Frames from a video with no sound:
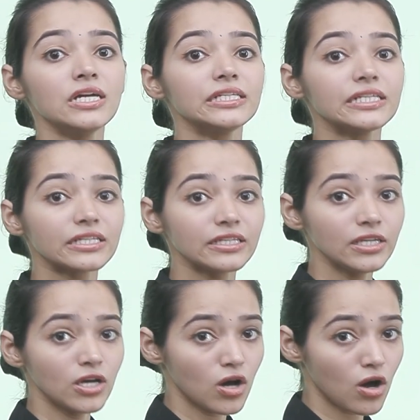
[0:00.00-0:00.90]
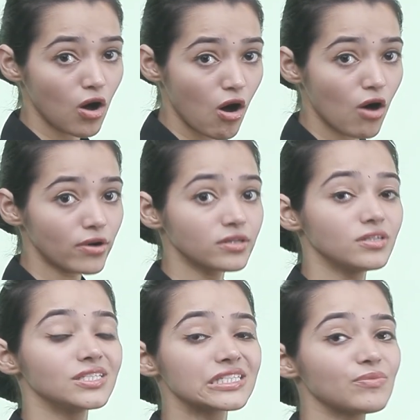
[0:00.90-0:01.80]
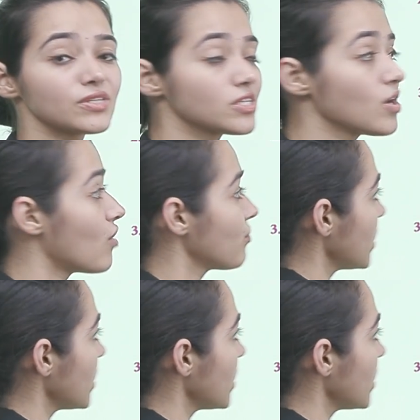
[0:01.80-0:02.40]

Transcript: degree or symmetry of